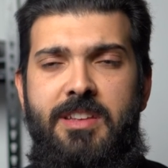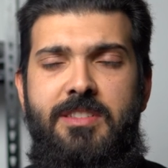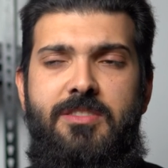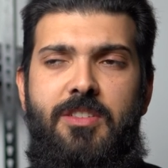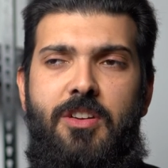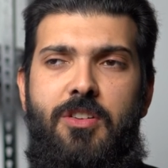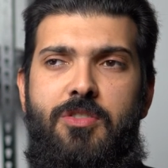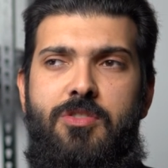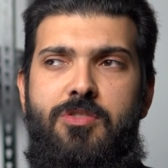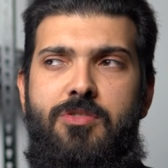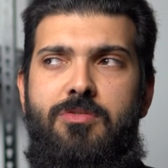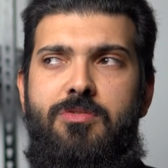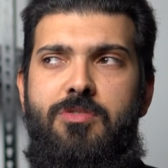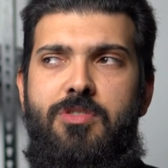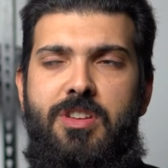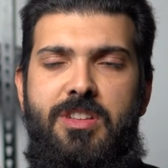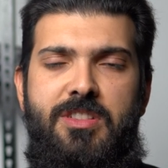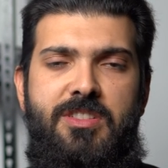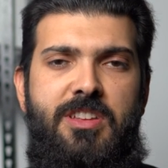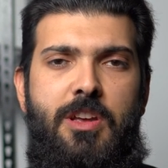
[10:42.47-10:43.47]
So you
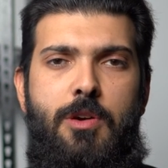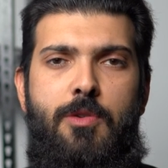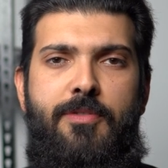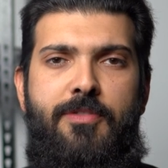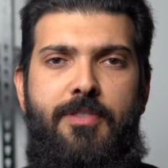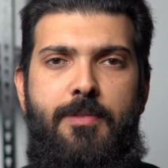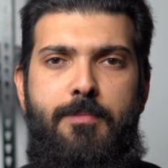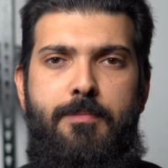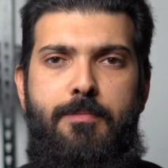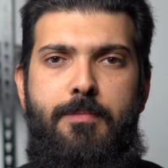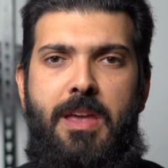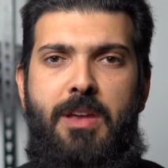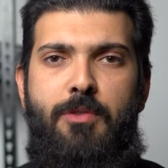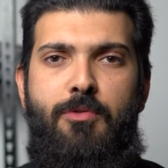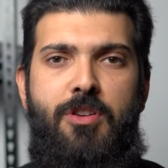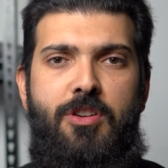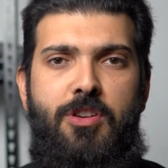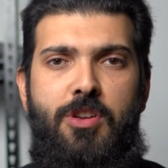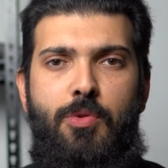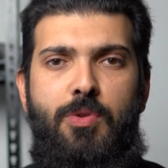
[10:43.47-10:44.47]
can tell from me
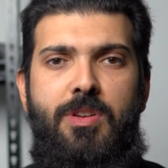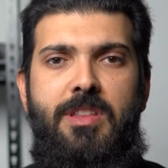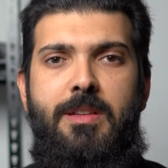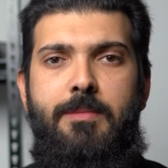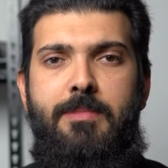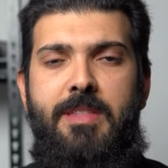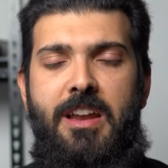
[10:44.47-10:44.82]
renewing them